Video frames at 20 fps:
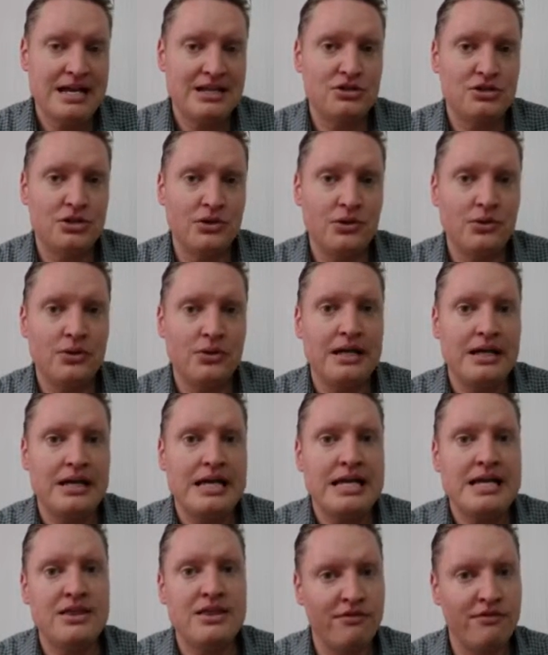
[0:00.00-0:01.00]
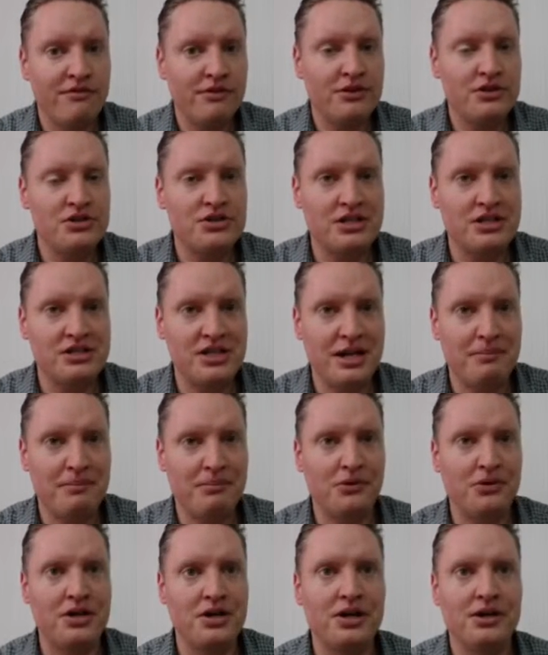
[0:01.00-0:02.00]
So in the first
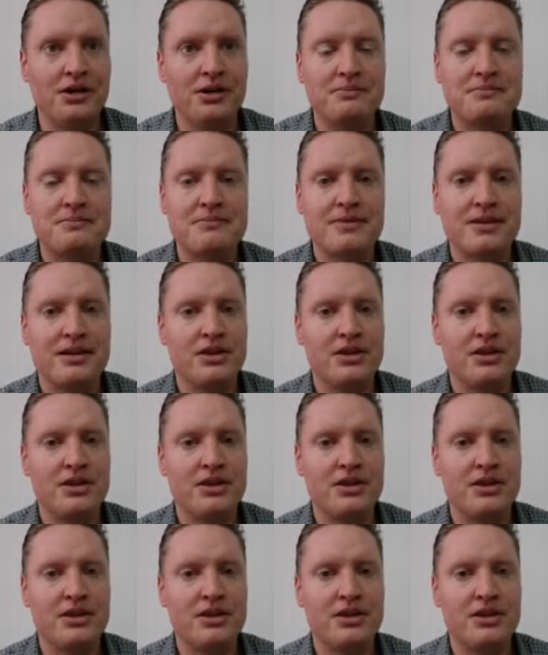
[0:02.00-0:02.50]
example here,